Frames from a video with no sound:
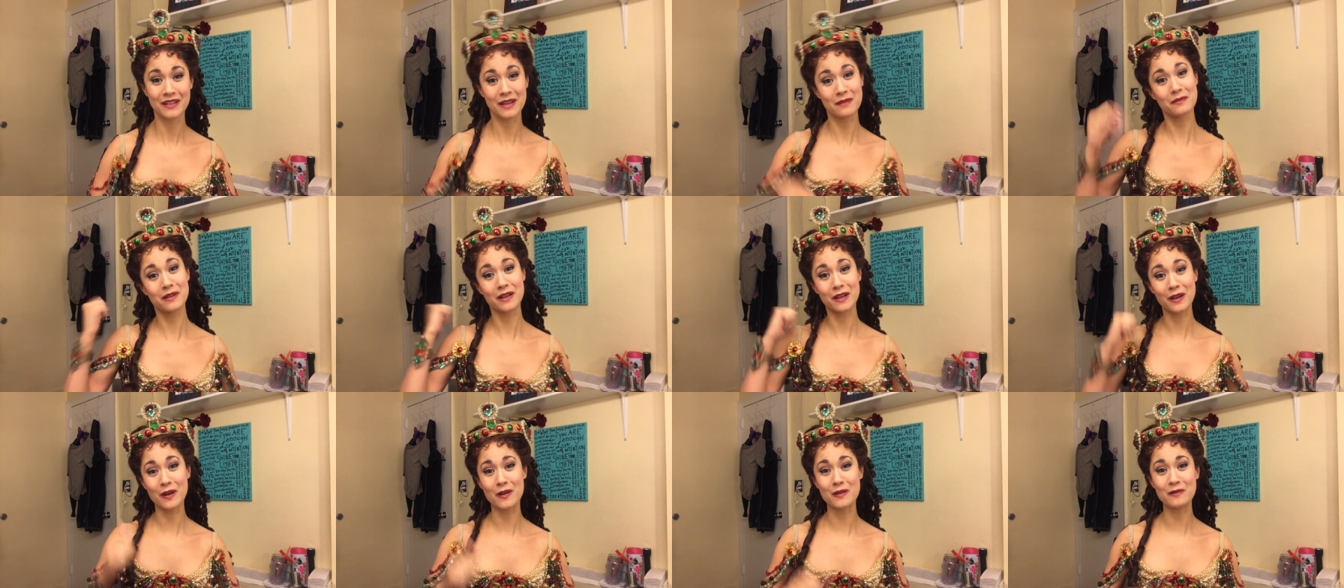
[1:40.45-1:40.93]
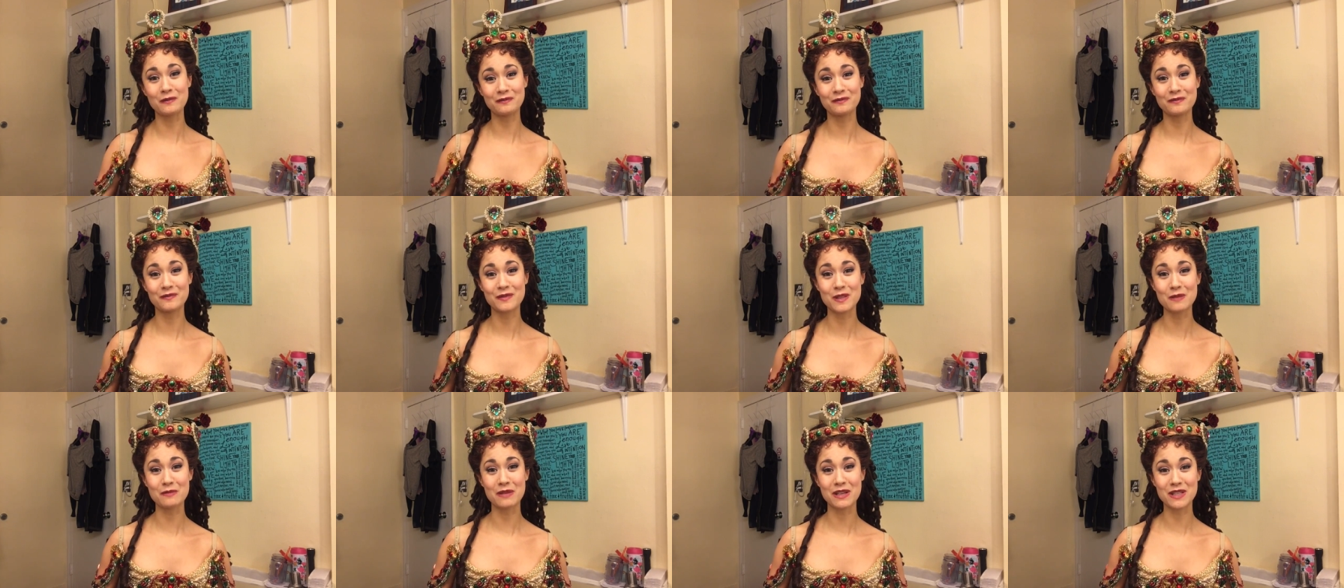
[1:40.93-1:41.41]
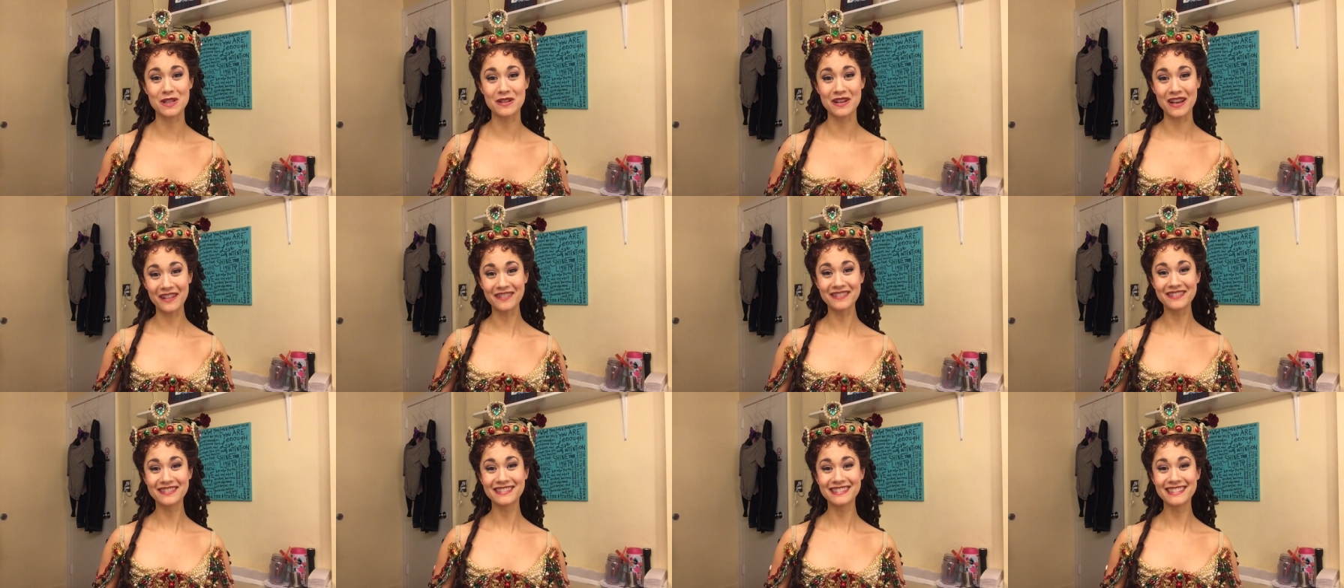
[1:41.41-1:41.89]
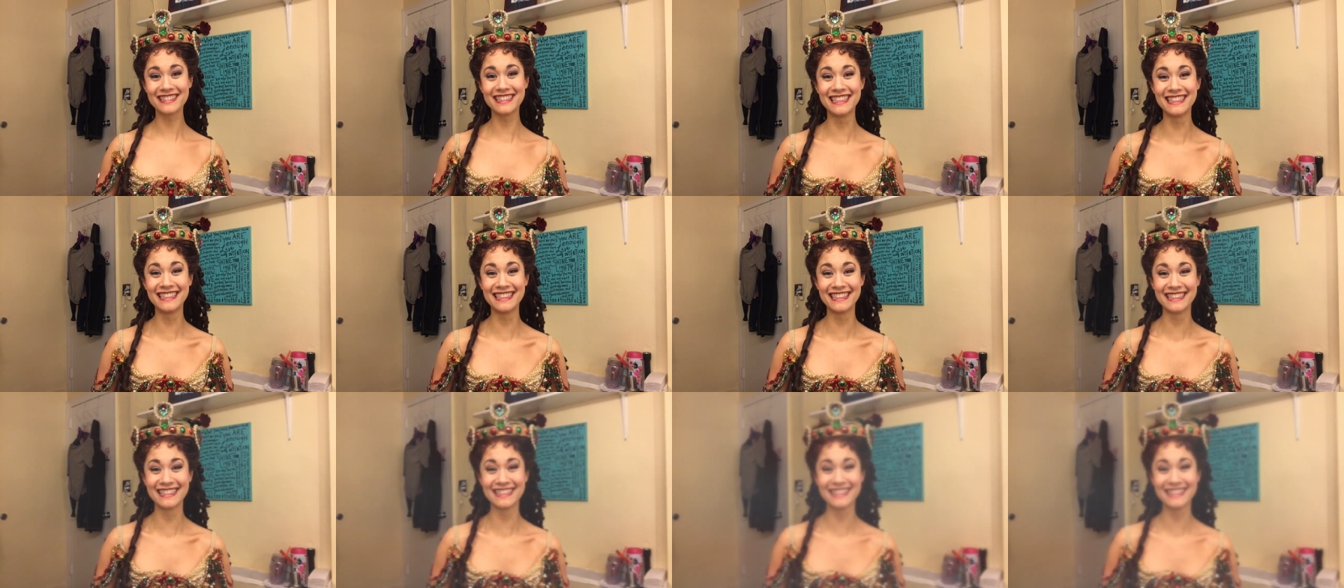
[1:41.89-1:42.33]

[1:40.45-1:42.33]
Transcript: I'm going to go do my show now.